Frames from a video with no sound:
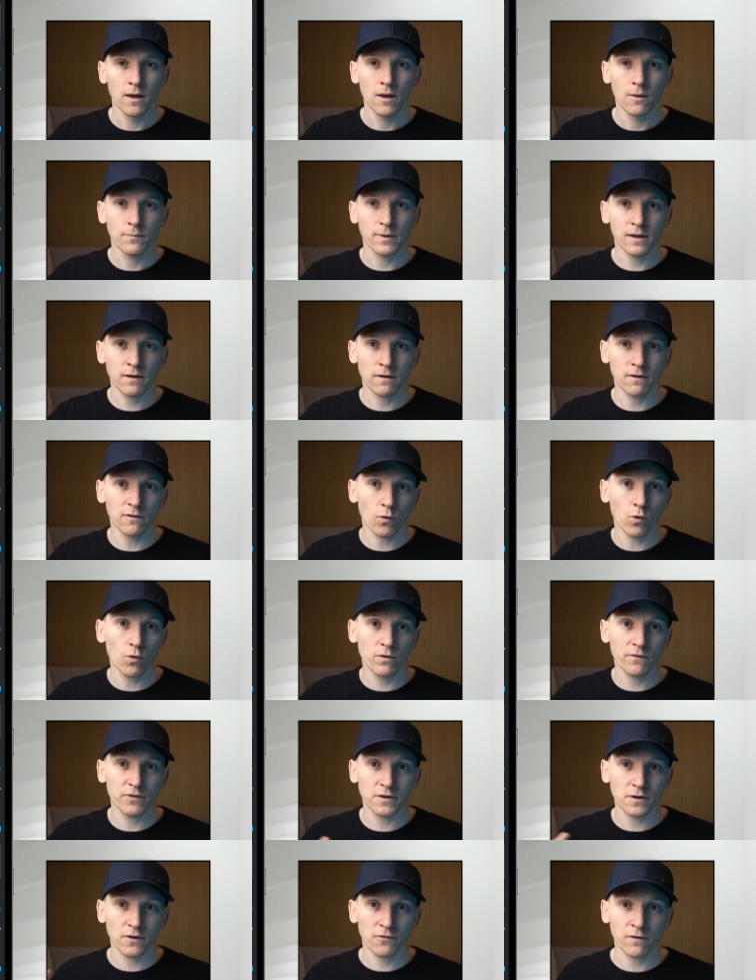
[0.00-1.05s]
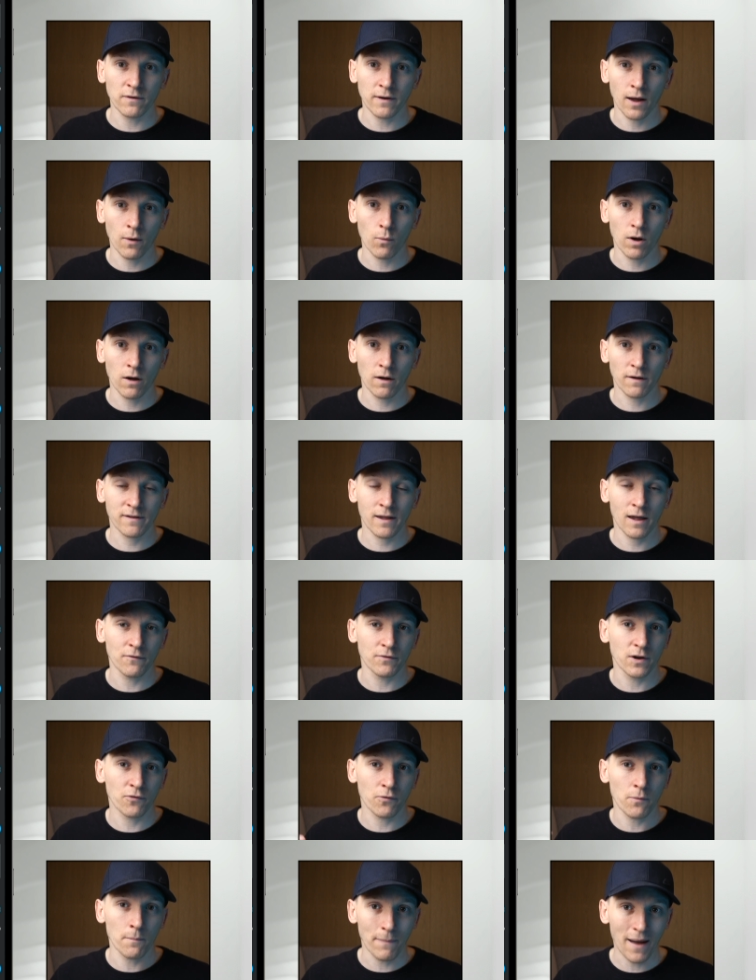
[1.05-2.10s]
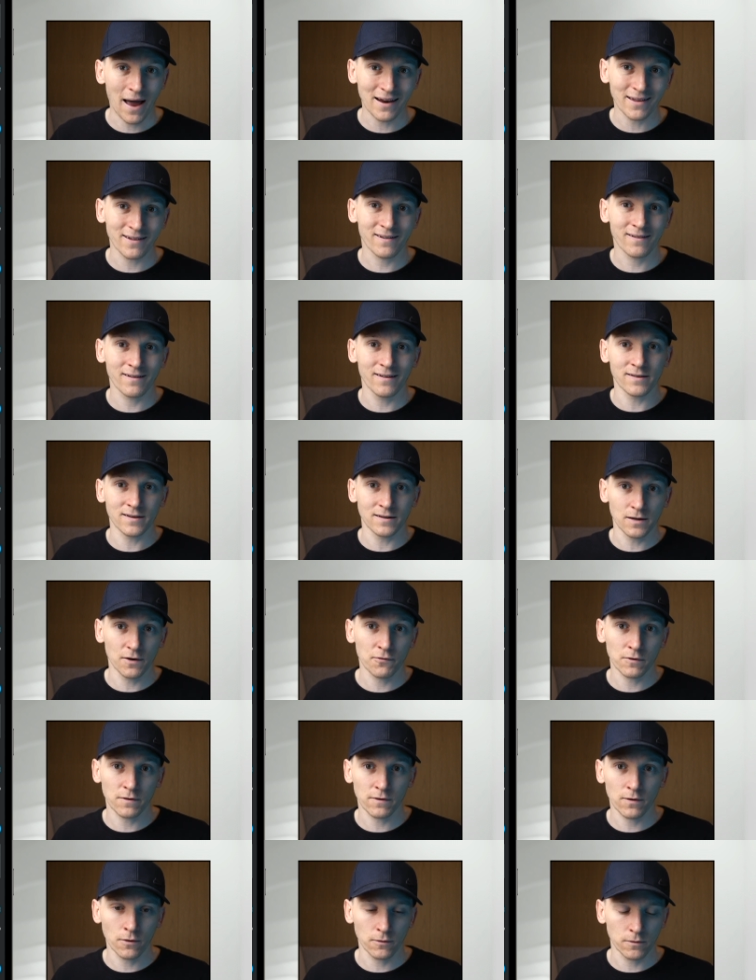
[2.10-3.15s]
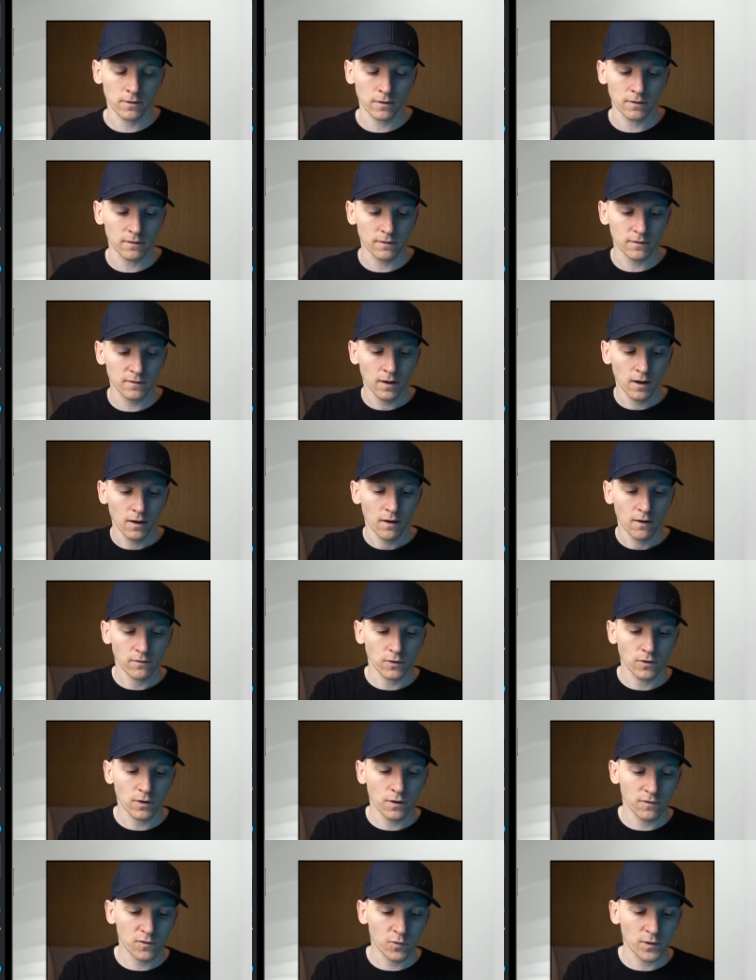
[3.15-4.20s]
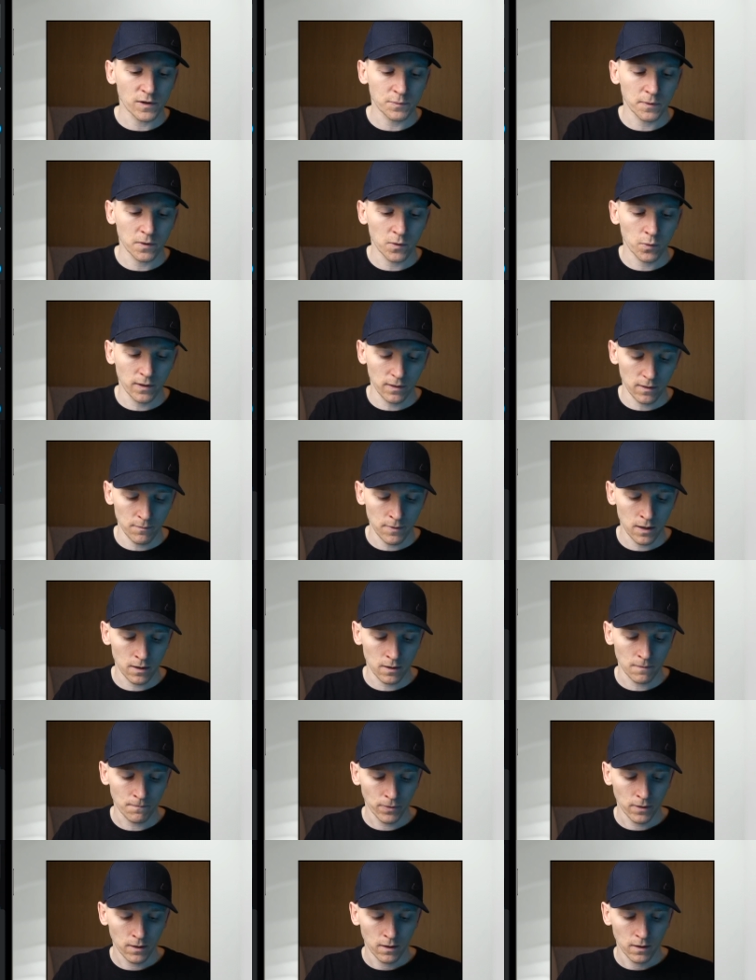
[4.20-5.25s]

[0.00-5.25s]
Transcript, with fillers: because all of the different networks have different balances and different tokens. So you can switch between them here.